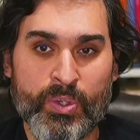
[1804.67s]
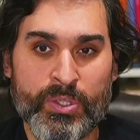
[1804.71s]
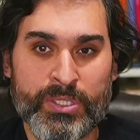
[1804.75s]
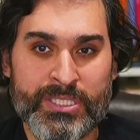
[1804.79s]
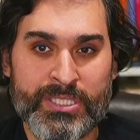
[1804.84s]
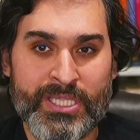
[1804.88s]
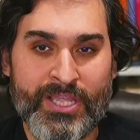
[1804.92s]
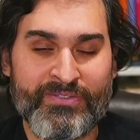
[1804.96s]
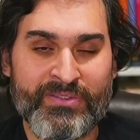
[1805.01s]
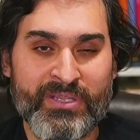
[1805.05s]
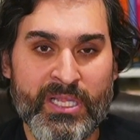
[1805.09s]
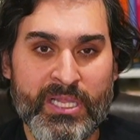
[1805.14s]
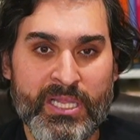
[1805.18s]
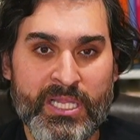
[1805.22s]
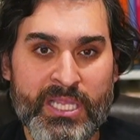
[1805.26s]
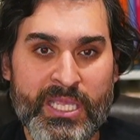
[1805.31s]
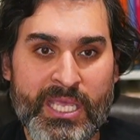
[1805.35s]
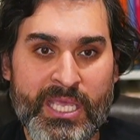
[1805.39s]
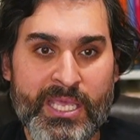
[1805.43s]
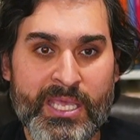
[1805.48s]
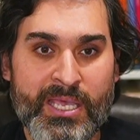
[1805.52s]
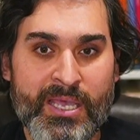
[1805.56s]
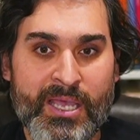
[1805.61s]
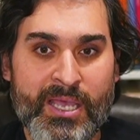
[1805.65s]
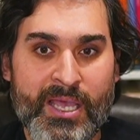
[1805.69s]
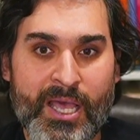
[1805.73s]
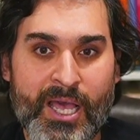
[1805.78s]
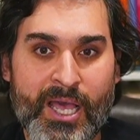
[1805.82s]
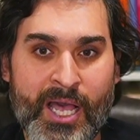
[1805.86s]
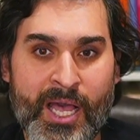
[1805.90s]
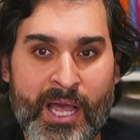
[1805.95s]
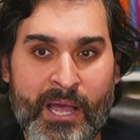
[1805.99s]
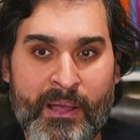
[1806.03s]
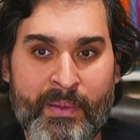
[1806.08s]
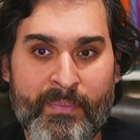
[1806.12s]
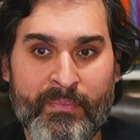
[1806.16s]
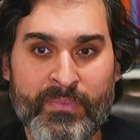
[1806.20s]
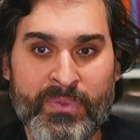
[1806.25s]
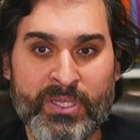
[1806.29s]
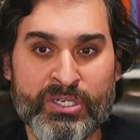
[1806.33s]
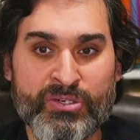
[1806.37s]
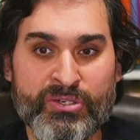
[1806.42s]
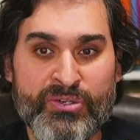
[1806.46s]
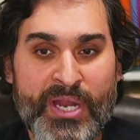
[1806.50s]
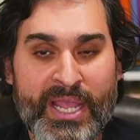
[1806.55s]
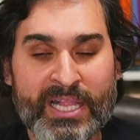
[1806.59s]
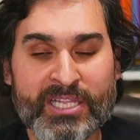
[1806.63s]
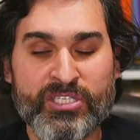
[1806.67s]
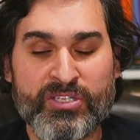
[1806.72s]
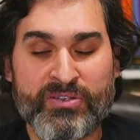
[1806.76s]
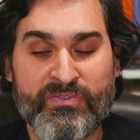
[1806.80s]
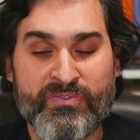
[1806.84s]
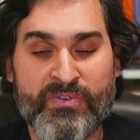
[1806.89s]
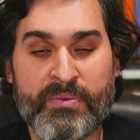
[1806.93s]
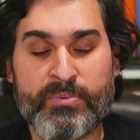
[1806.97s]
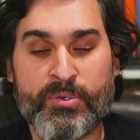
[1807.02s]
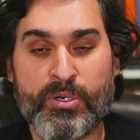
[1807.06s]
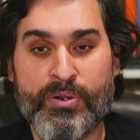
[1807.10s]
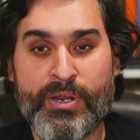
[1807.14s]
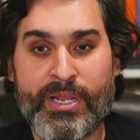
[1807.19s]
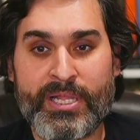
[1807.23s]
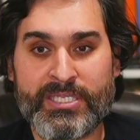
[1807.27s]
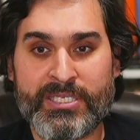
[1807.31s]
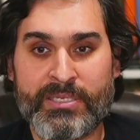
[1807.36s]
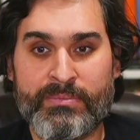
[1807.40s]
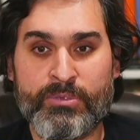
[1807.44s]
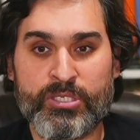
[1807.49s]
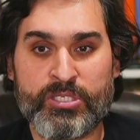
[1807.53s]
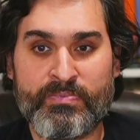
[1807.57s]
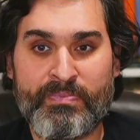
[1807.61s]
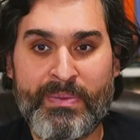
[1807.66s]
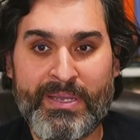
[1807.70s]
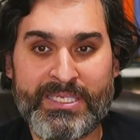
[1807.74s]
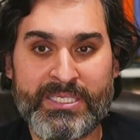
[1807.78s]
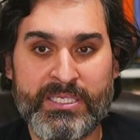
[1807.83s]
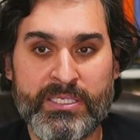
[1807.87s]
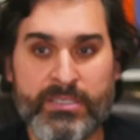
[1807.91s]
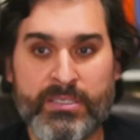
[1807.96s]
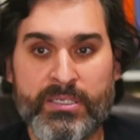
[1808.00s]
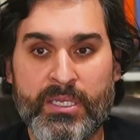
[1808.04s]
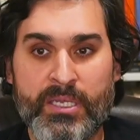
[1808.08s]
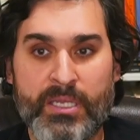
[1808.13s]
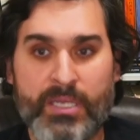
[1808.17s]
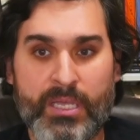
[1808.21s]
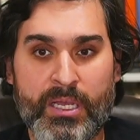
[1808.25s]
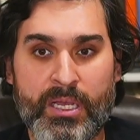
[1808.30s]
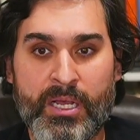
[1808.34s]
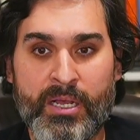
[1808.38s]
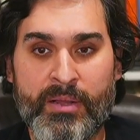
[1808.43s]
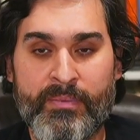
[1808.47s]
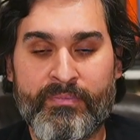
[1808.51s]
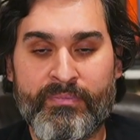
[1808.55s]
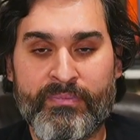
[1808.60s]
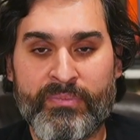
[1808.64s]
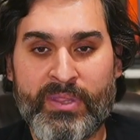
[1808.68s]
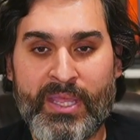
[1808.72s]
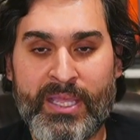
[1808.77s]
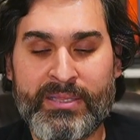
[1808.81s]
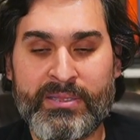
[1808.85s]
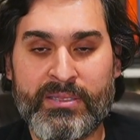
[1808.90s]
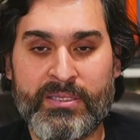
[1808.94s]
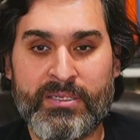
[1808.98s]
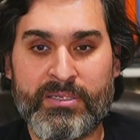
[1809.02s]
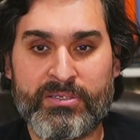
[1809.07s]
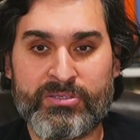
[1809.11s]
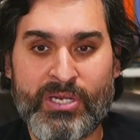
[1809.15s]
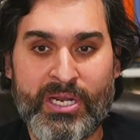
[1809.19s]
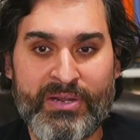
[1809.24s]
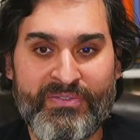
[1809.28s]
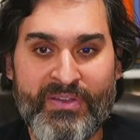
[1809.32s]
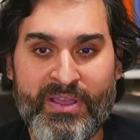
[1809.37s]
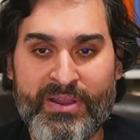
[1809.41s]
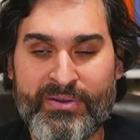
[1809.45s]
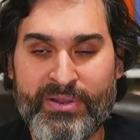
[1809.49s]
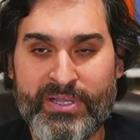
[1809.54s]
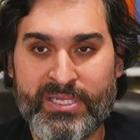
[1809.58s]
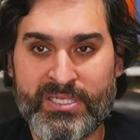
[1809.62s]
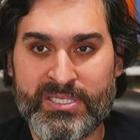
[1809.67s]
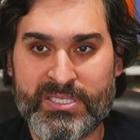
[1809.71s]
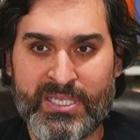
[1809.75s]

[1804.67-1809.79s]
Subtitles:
is definitely, the rails or crypto rails are much better than TradFi rails.